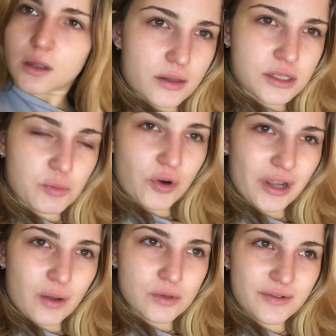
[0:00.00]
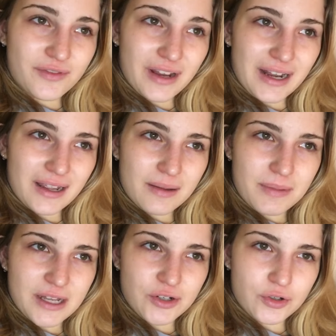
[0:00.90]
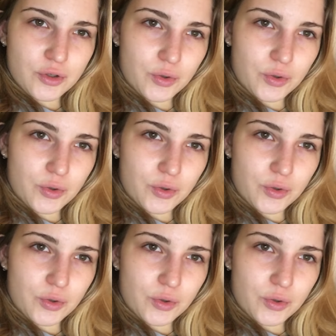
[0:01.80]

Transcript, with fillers: This morning I wasn't feeling better at